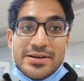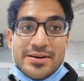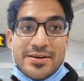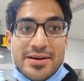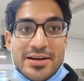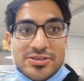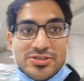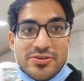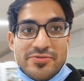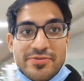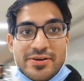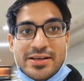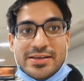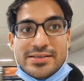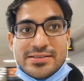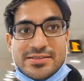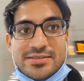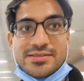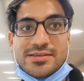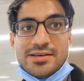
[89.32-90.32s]
international
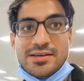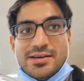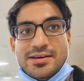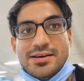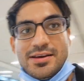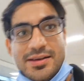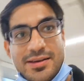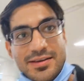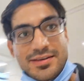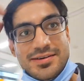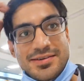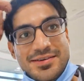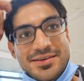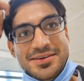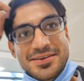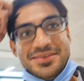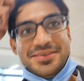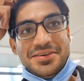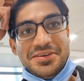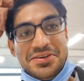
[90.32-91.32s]
flights and
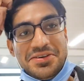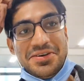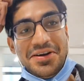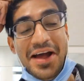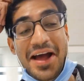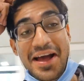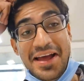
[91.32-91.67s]
uh,